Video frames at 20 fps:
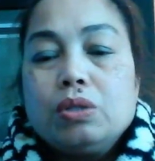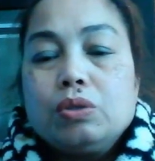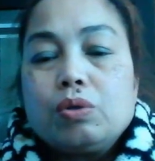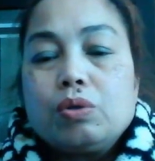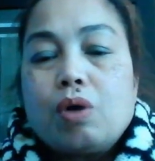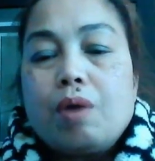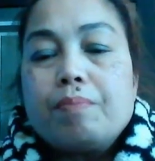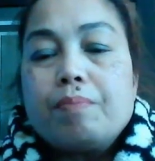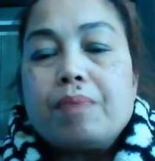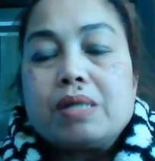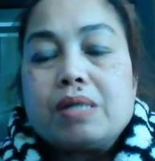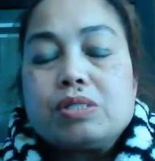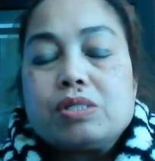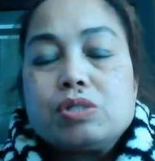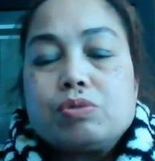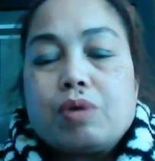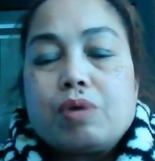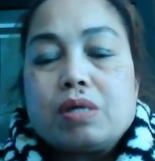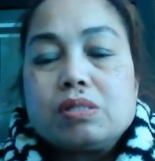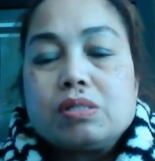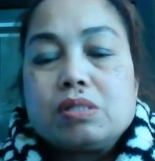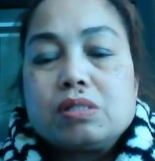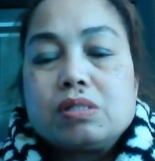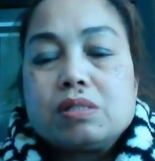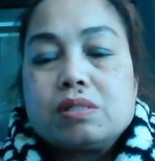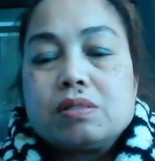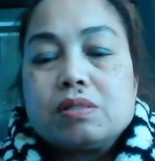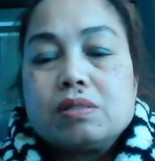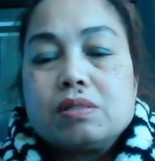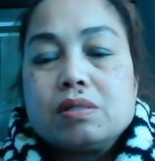to combat
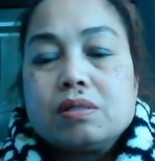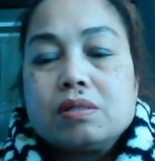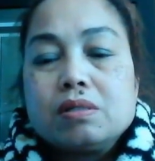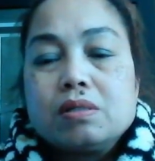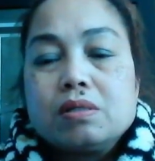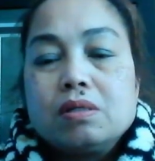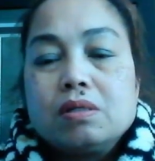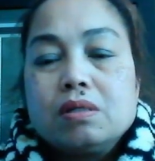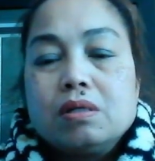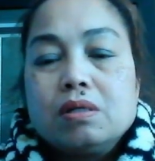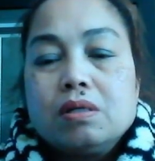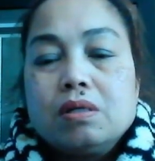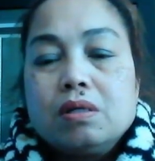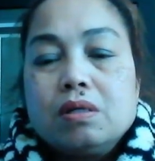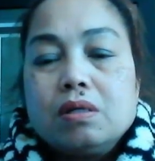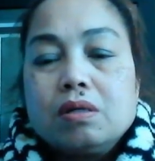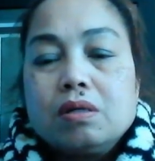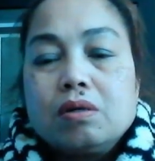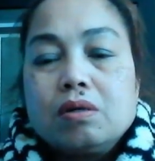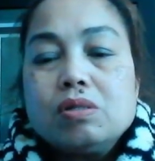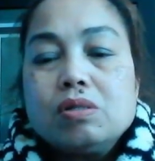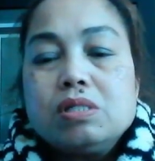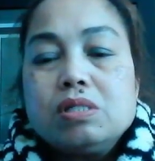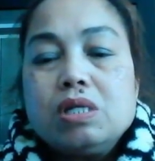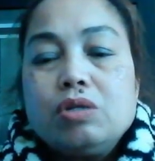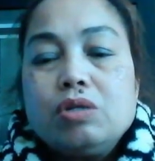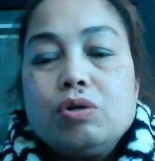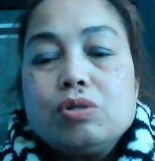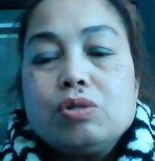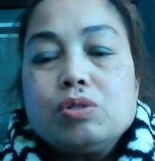stress.
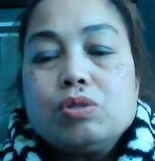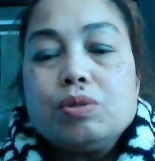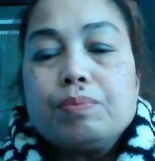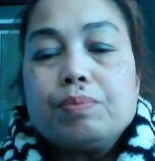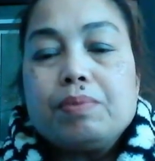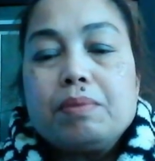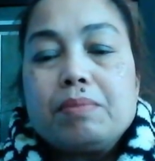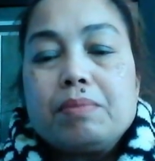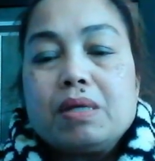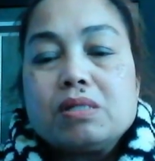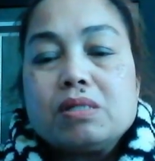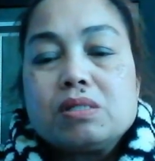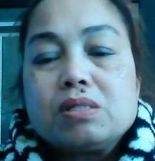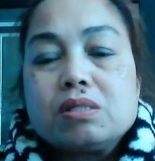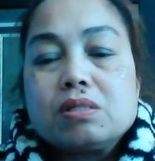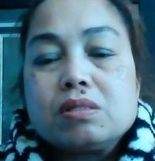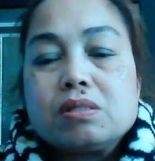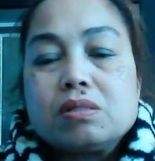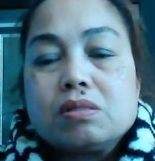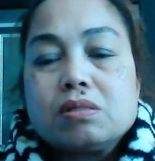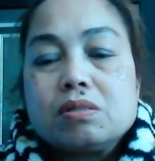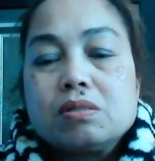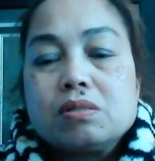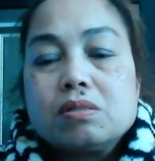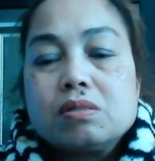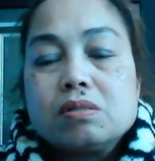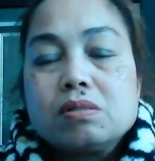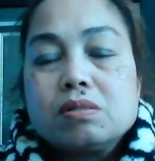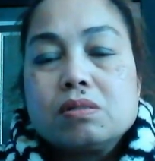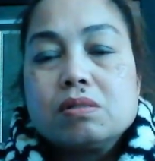Consider supplements,
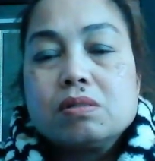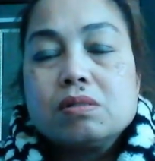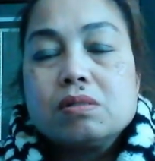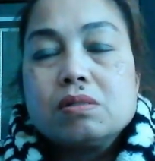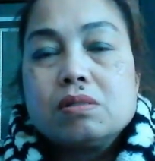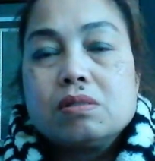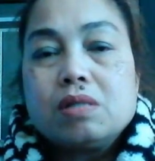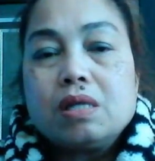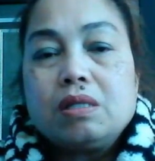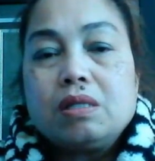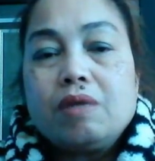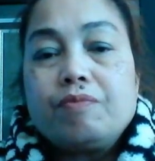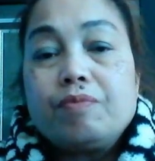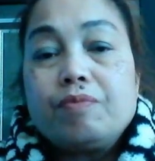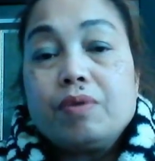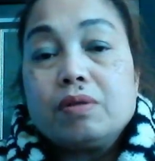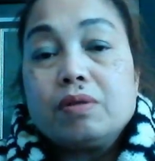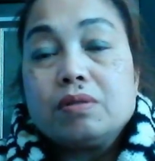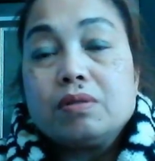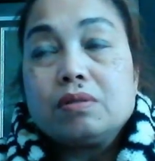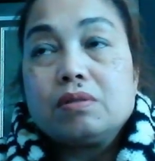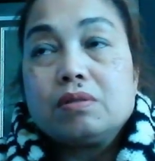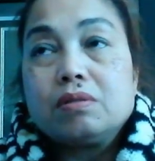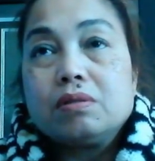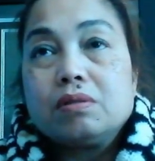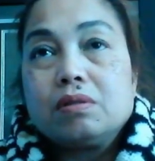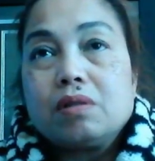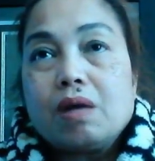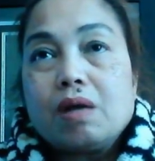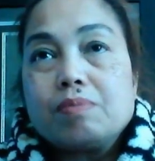like different
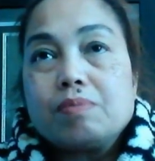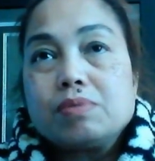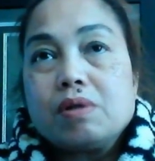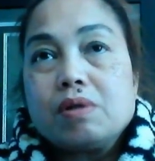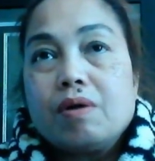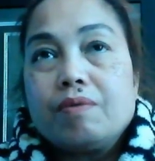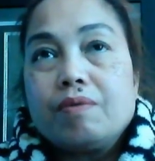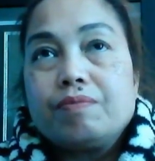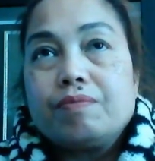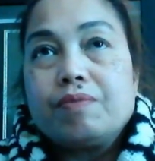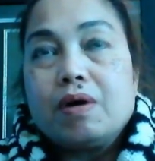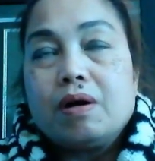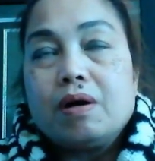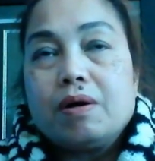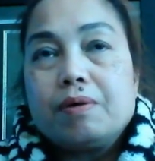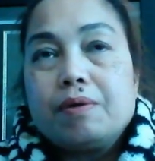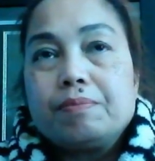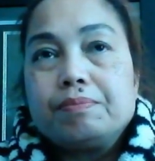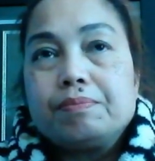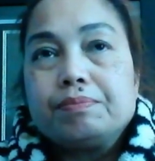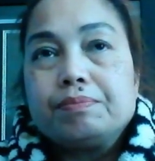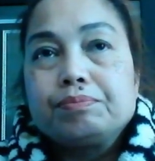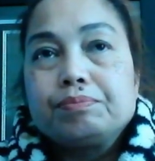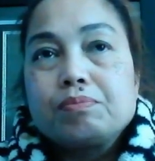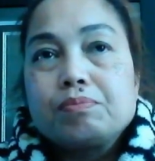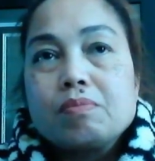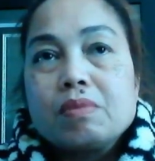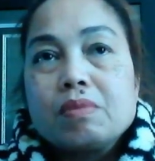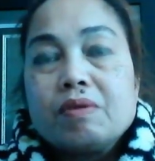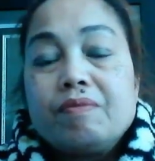types of
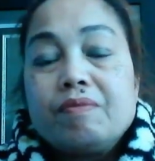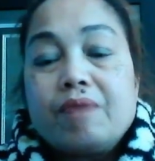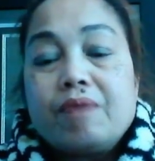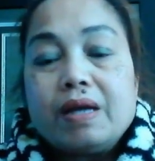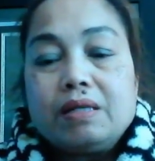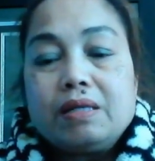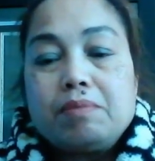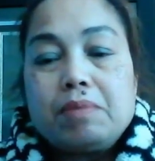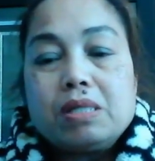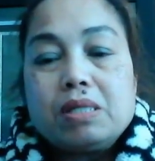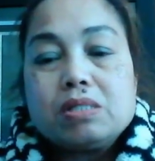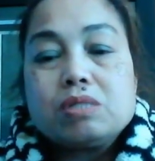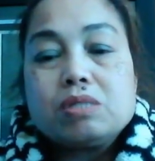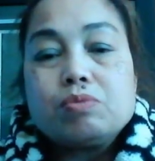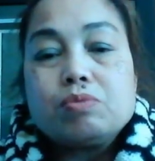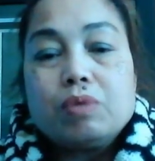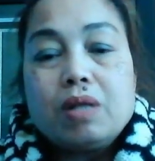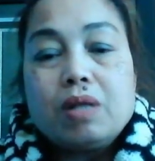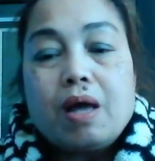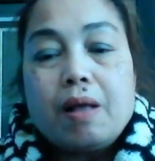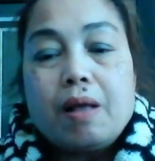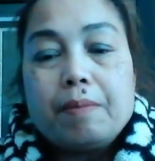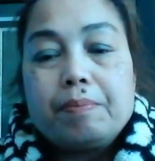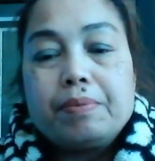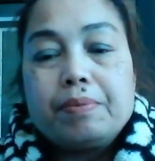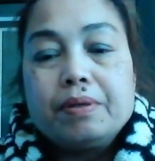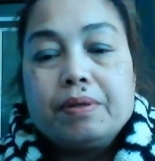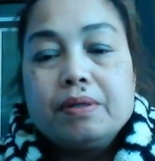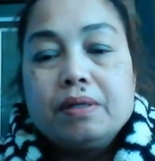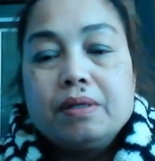vitamins will help.